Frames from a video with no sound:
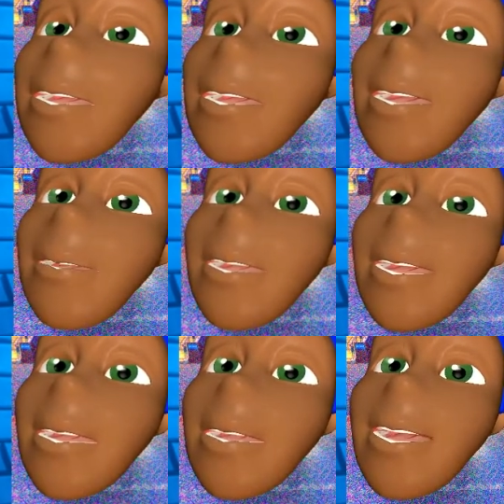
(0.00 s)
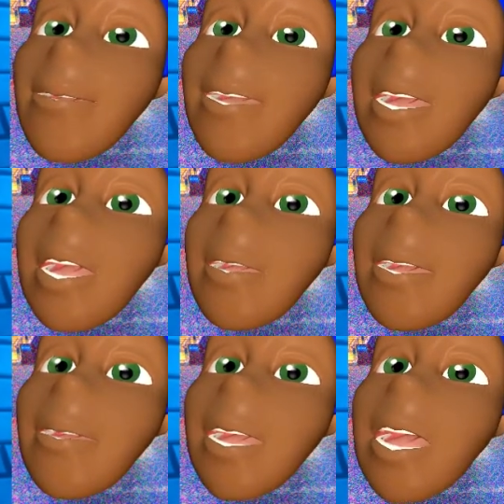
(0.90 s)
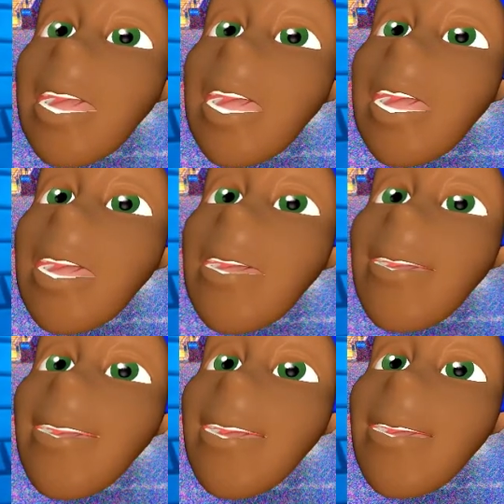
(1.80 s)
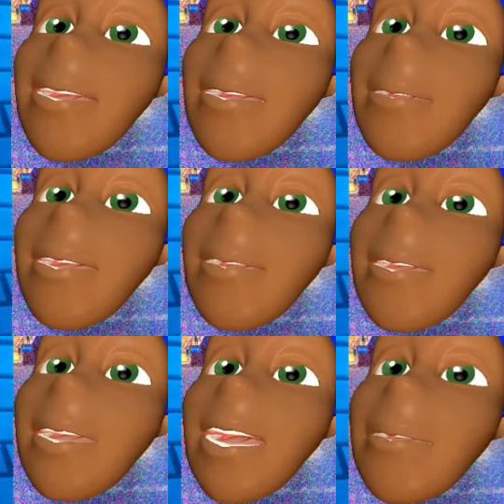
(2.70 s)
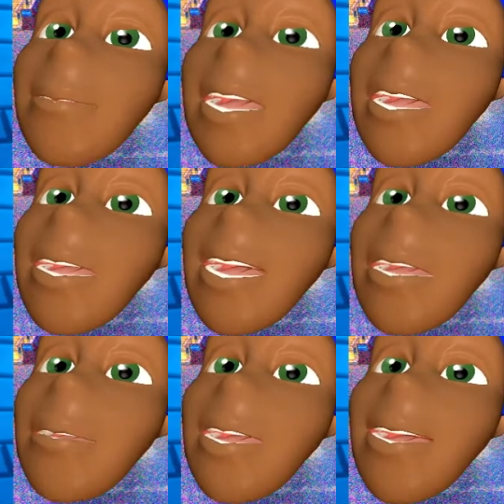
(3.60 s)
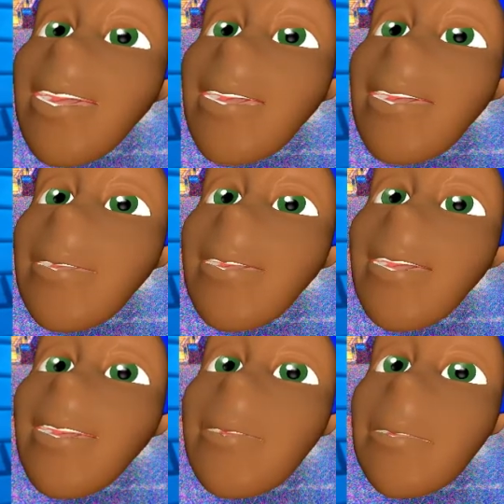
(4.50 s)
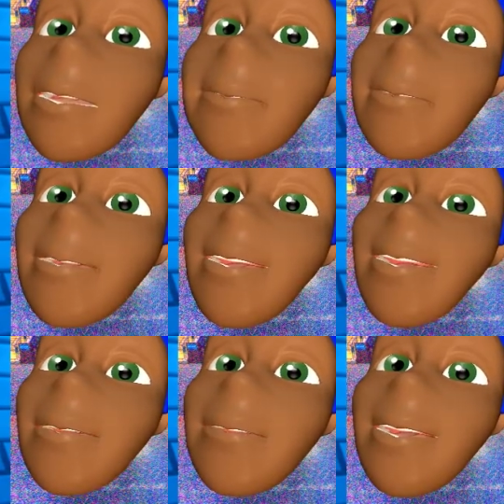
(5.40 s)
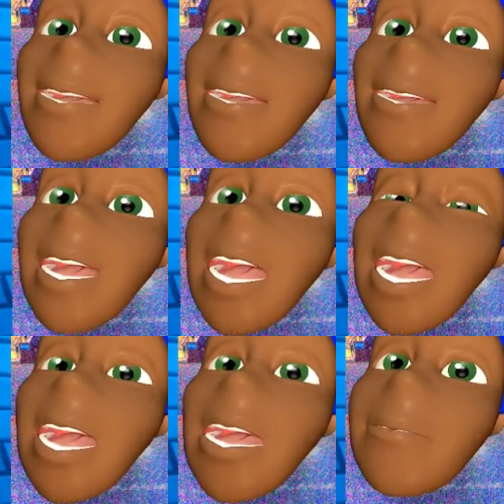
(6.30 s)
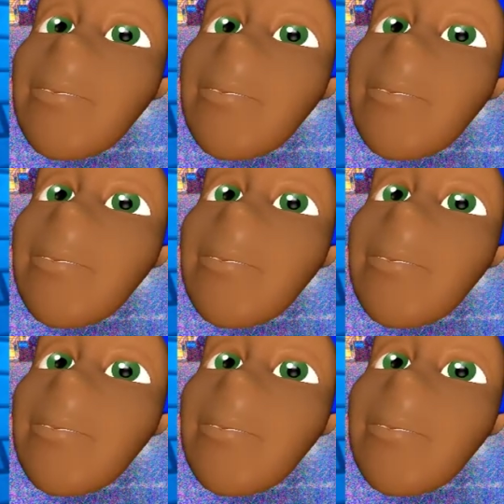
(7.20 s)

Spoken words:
There we go, because we want our steering, what I'm calling now our steering wheel, to be a